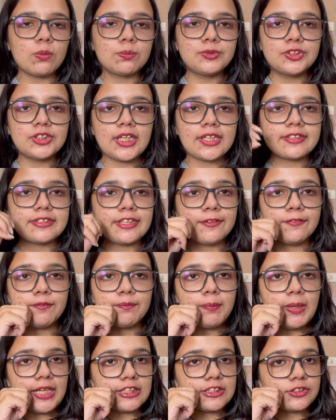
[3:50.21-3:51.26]

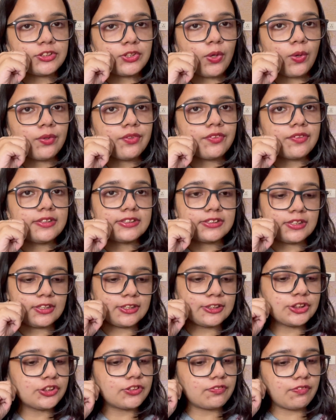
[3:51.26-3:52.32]
objective based on
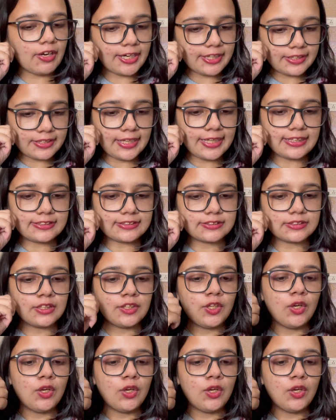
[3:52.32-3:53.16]
research findings